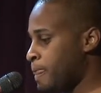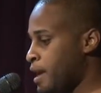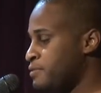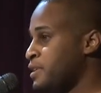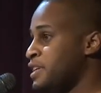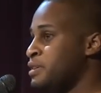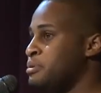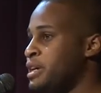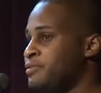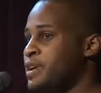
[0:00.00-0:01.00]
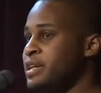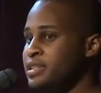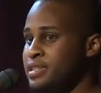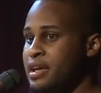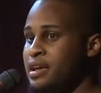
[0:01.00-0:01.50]
after getting a BFA in
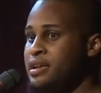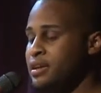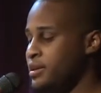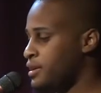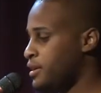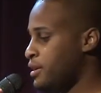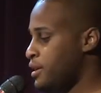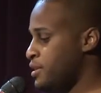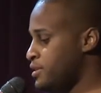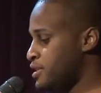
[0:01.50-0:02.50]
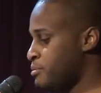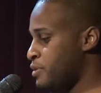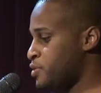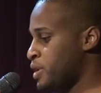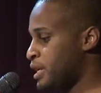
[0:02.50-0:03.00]
design uh, in the summer
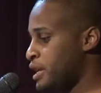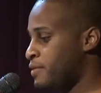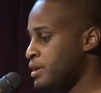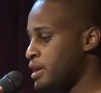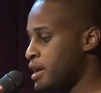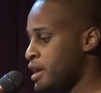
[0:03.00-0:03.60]
of 2011,